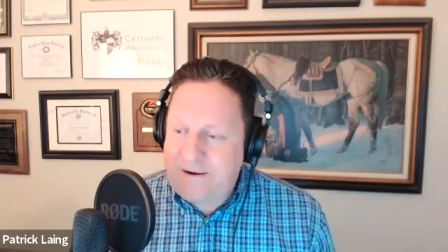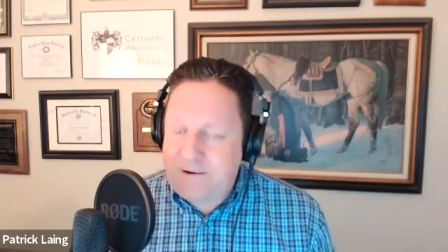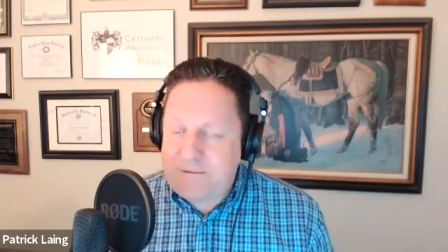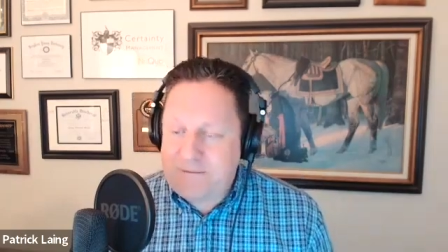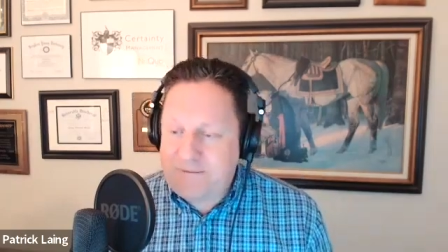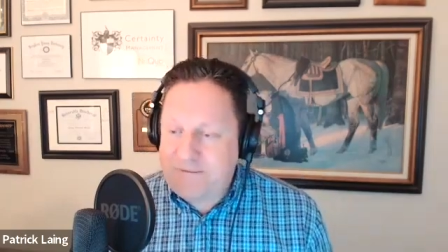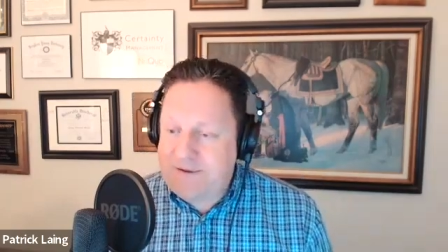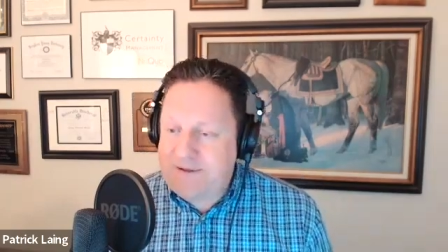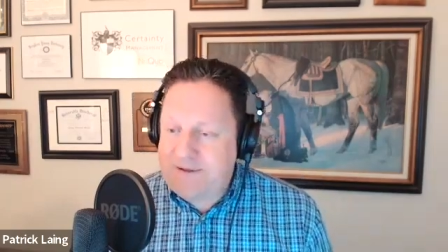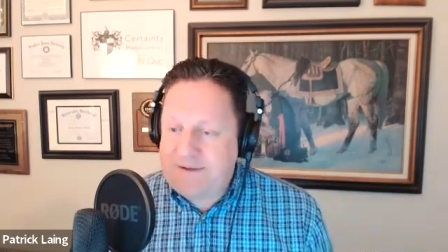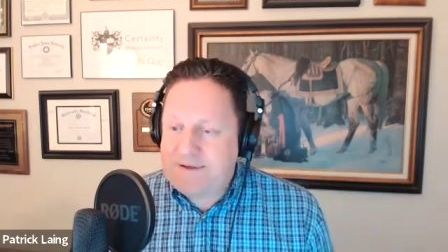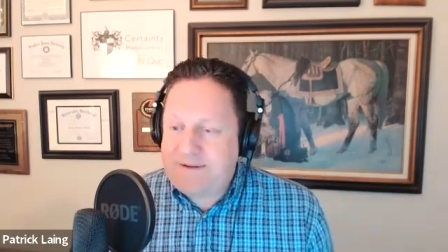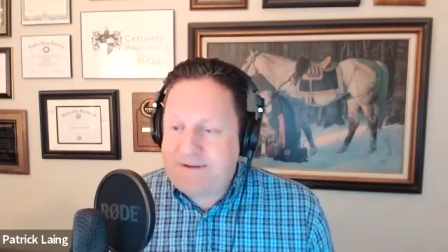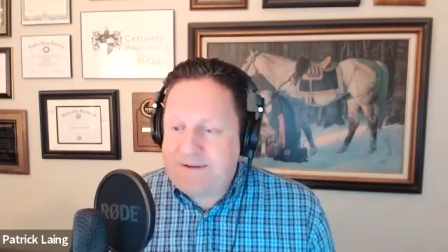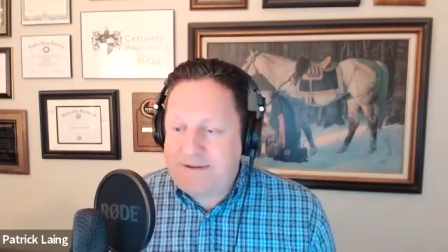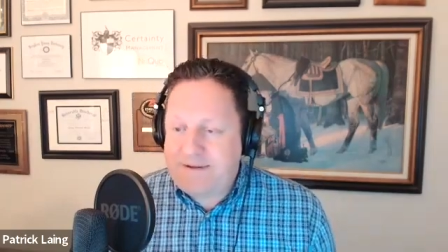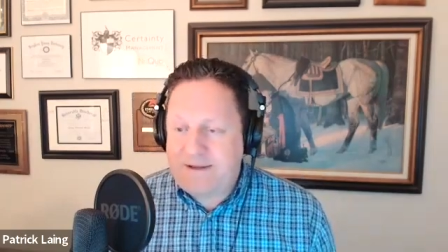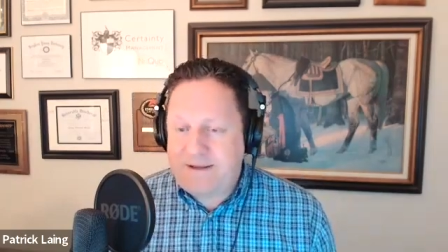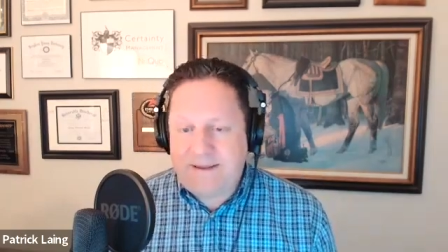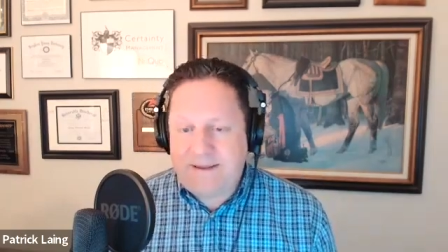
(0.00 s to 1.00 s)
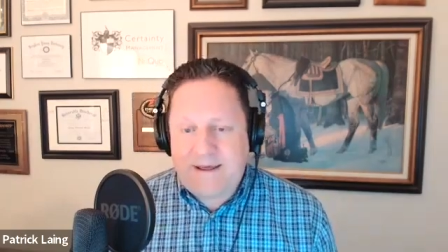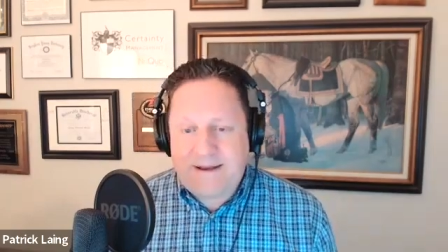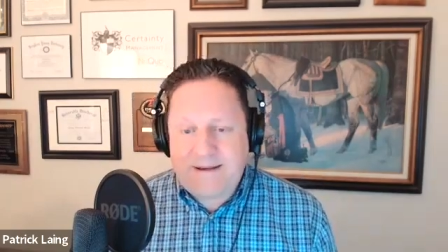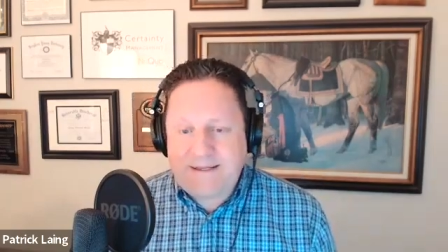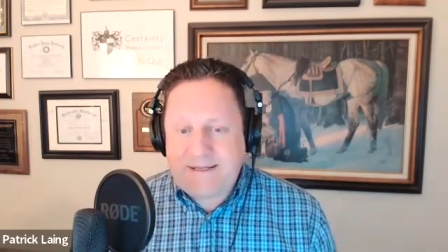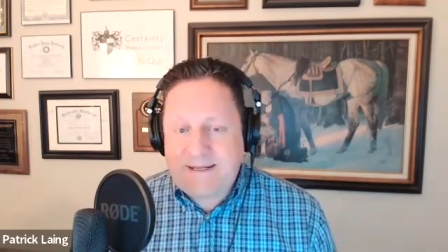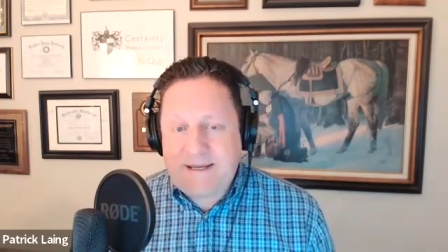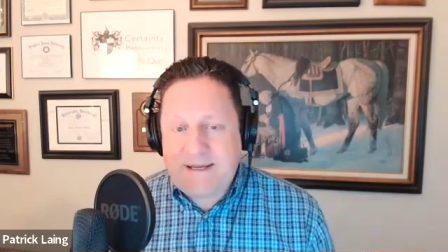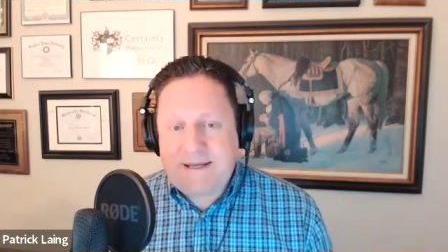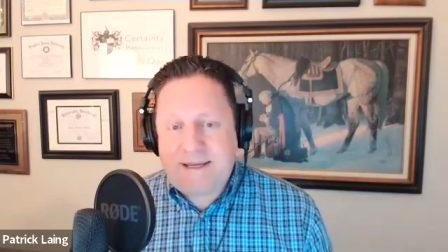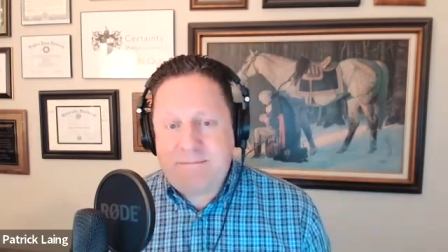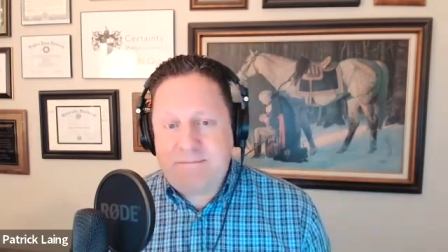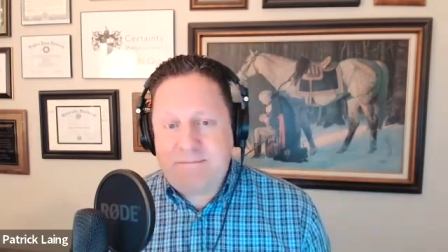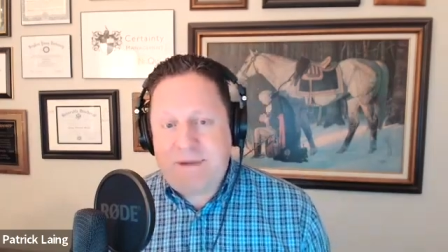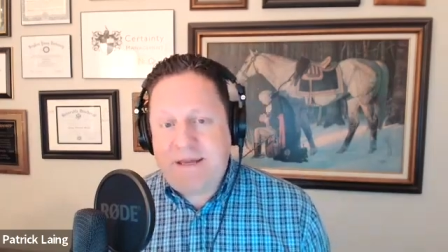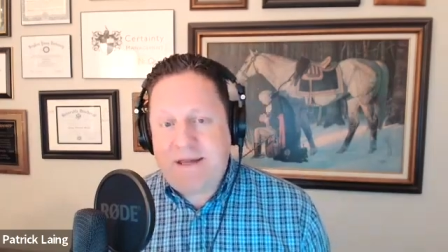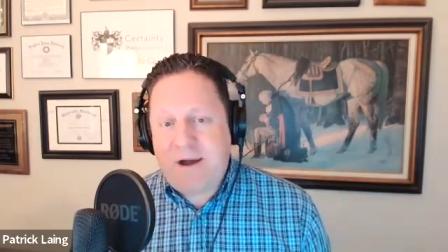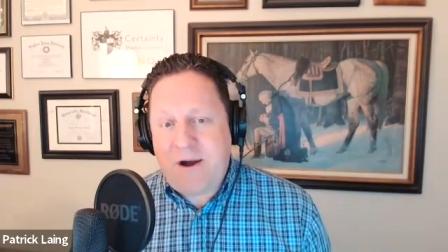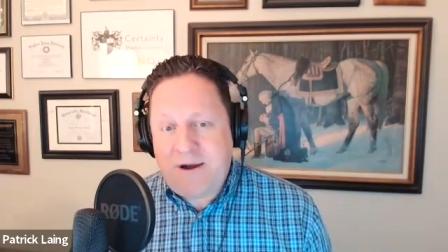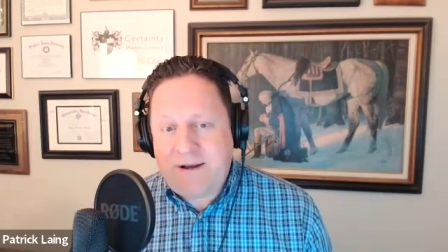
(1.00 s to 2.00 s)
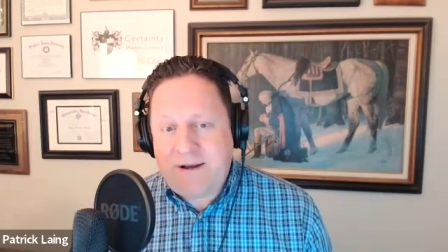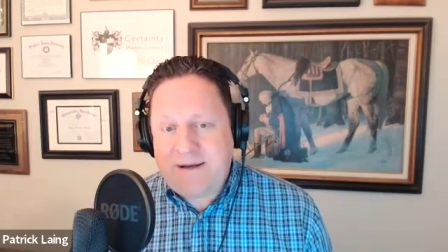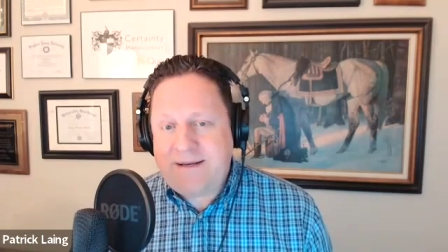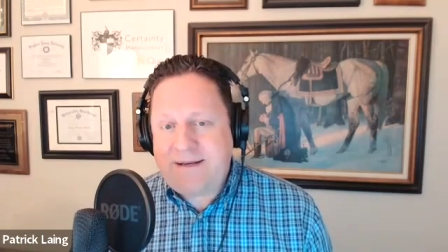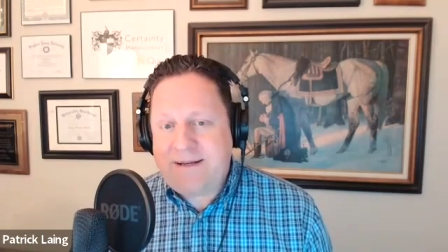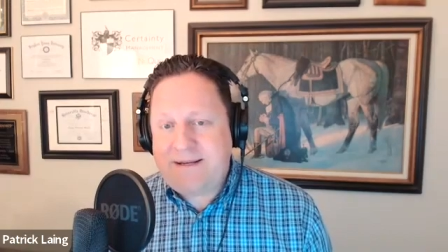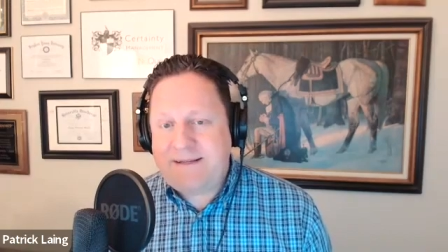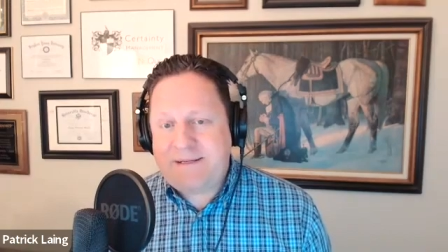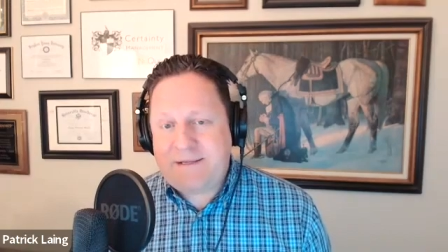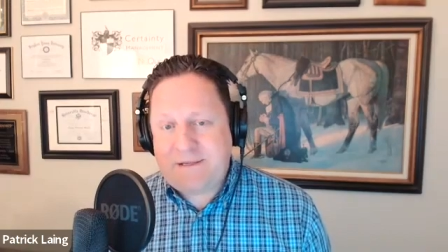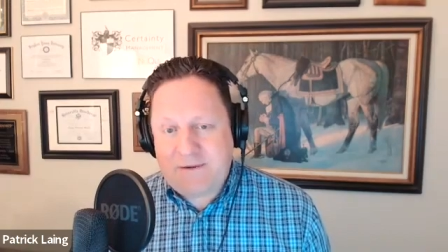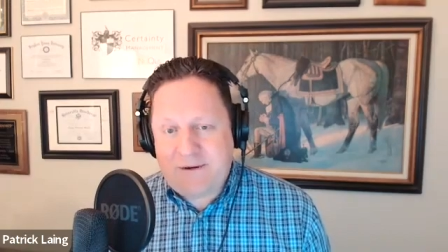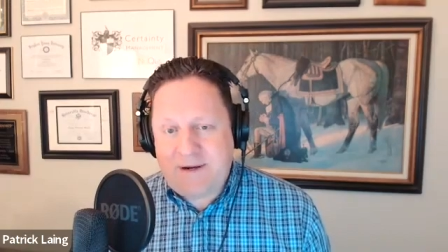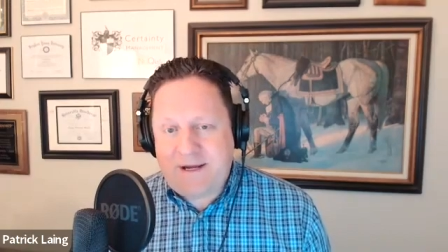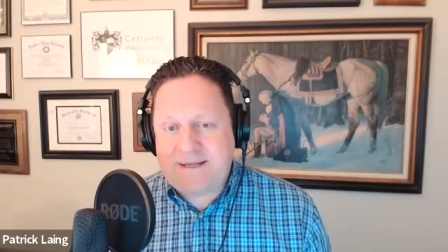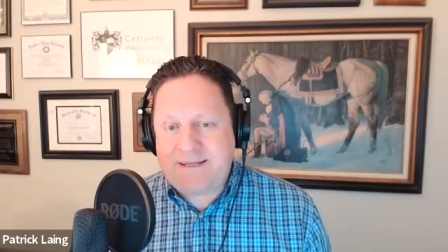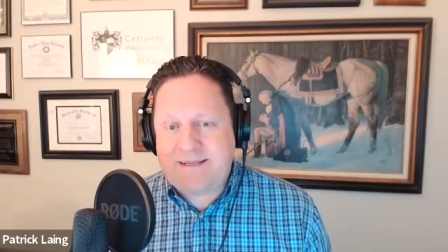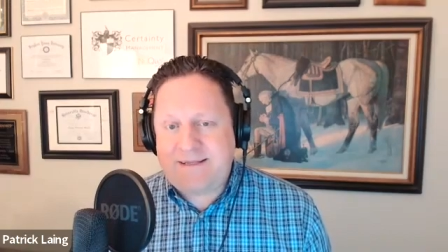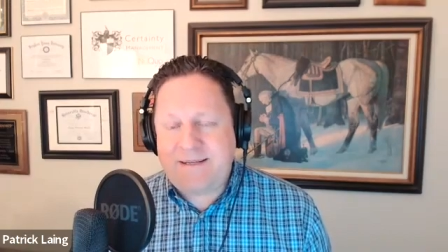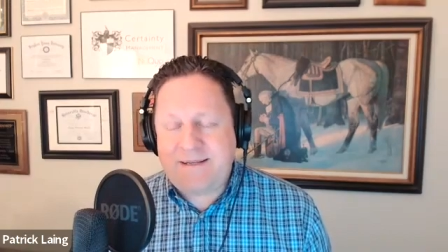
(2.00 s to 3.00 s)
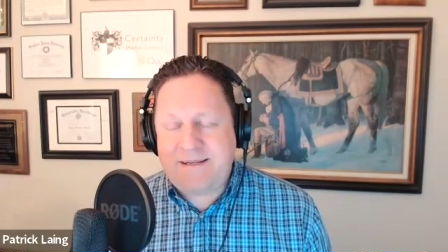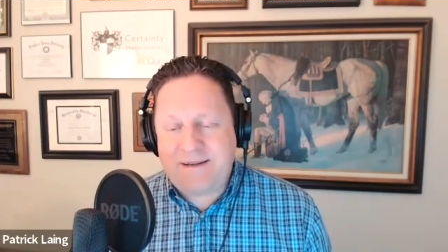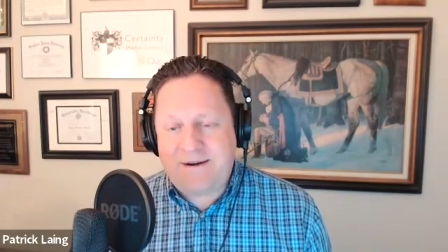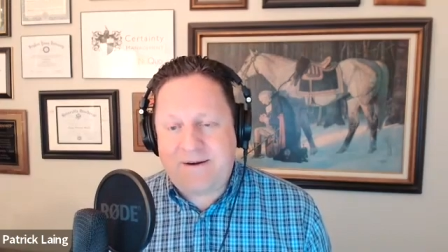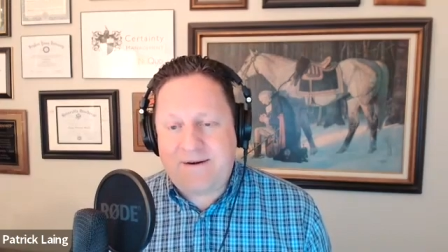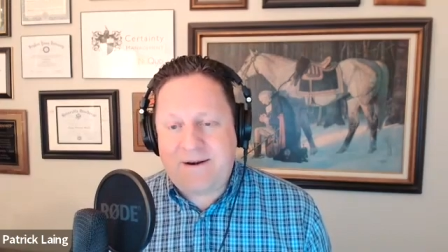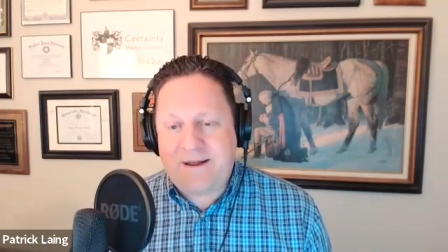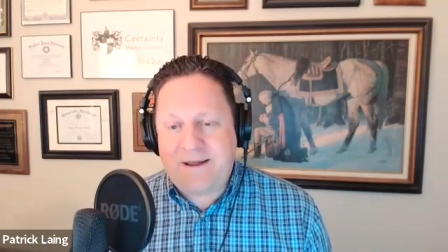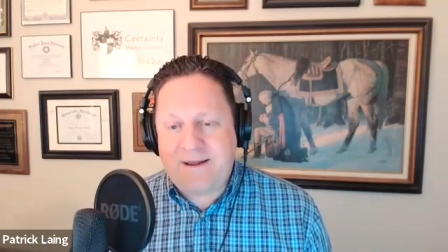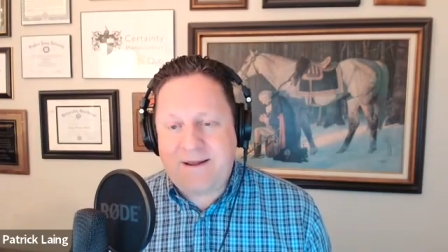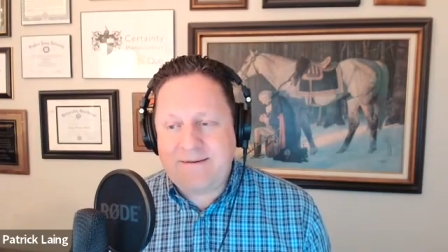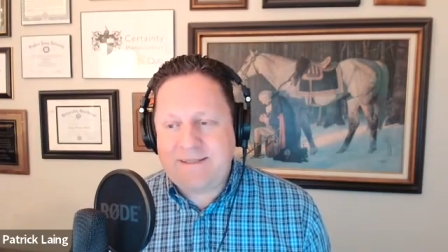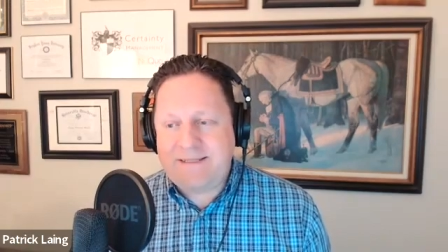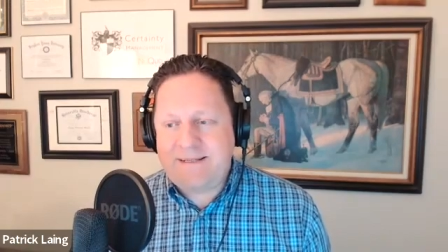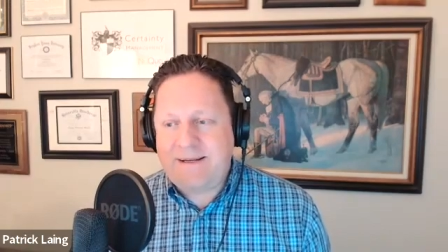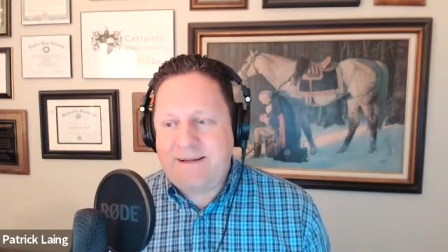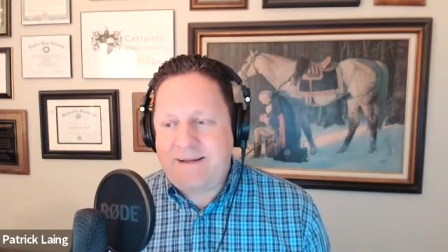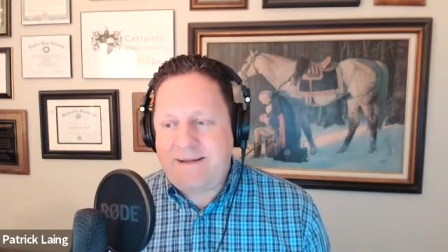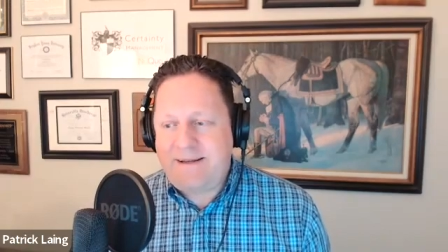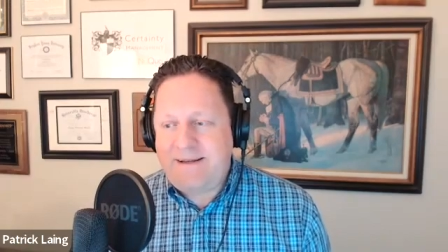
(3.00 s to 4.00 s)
field. And that is getting beyond stress in our lives.